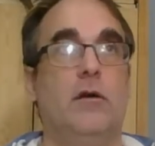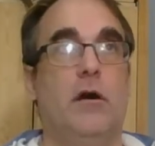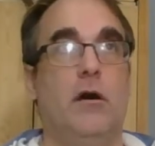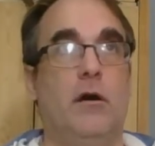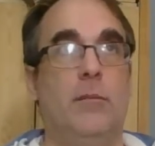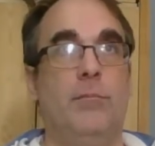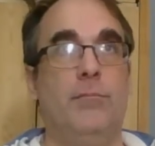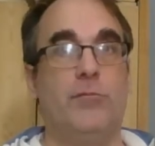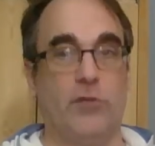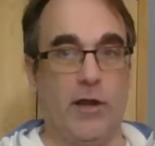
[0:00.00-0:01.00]

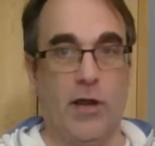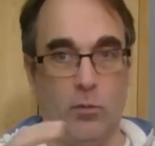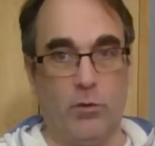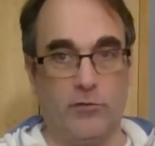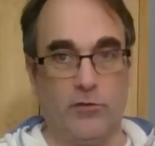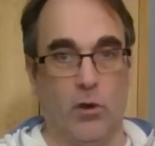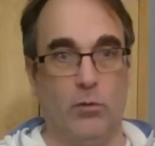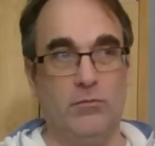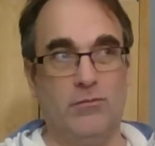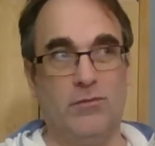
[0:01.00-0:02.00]
um, so that kind of works out.
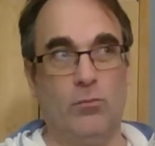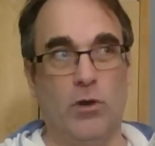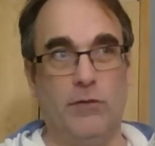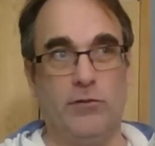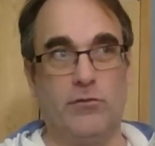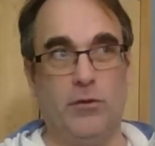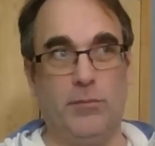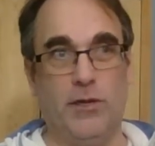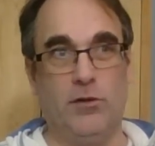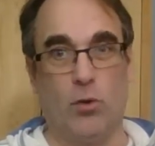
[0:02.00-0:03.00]
One of us could
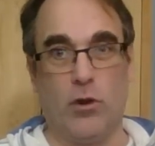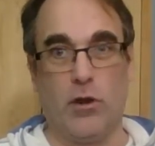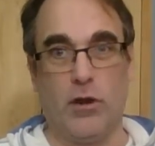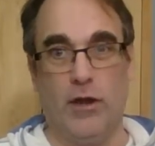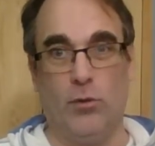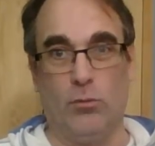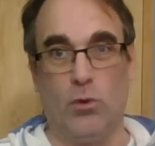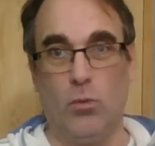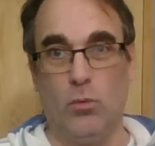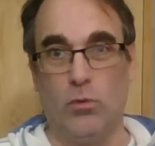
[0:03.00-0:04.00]
be a dork, I don't
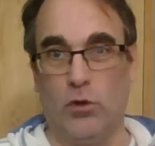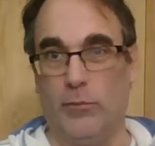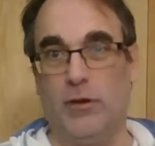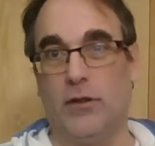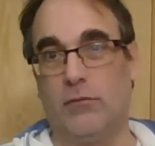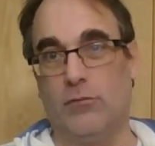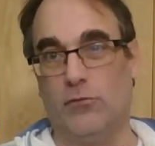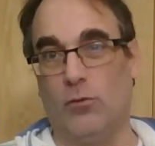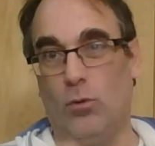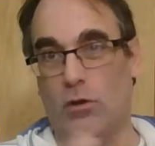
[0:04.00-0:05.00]
know, you know what I mean? Like, there's
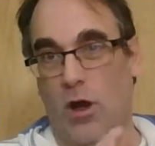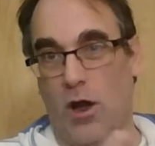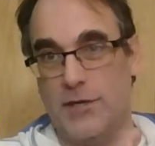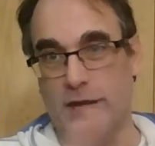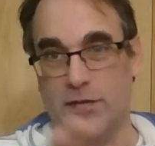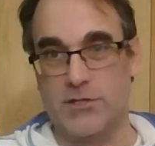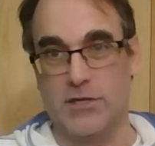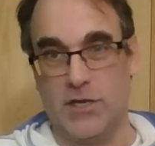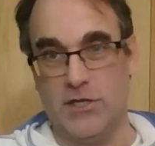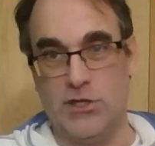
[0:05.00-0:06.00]
a whole context
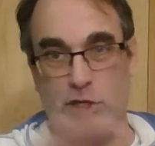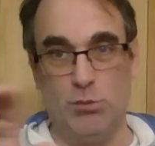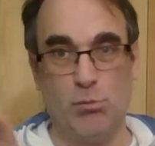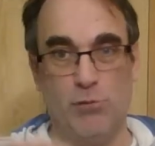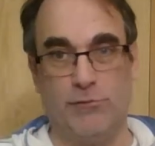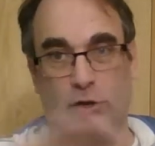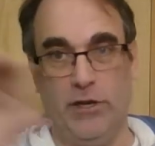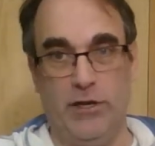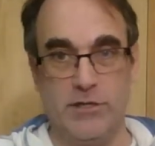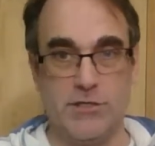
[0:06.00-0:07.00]
and continuum of
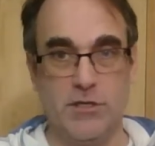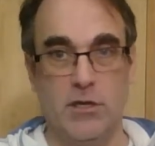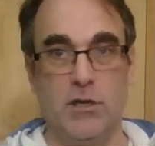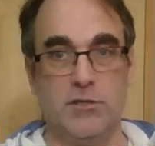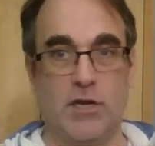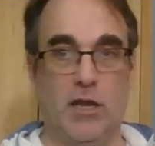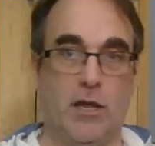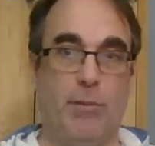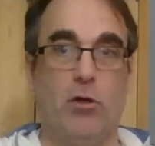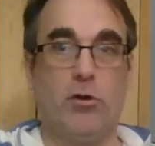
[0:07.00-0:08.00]
nerdiness, it's kind of like
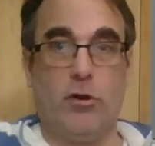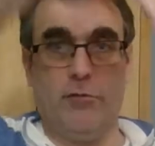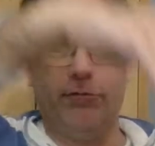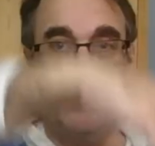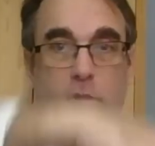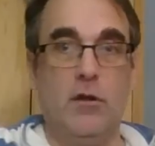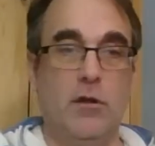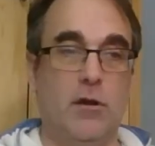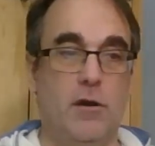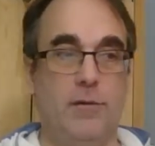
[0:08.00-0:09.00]
a bell curve.
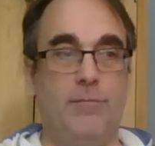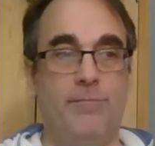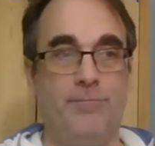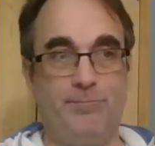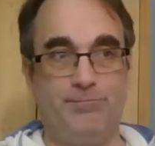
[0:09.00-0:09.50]
Um,